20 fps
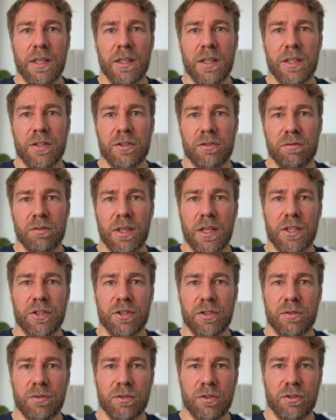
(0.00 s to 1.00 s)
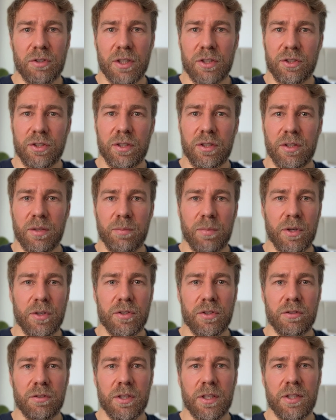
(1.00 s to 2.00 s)
less relational structure than
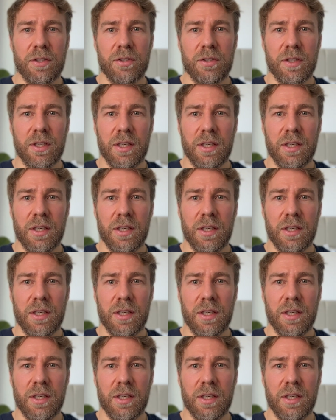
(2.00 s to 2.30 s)
Postgres